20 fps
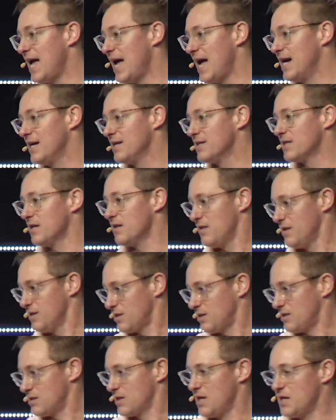ahead and say,
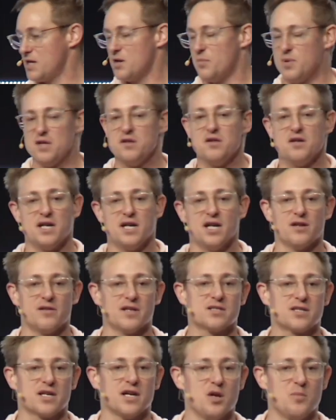This is going to be the year
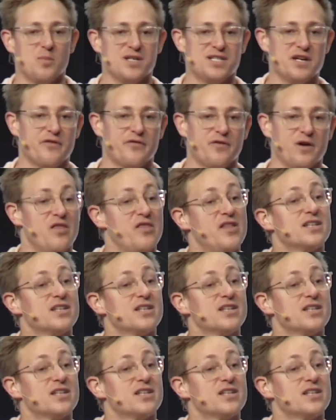that's going to be different.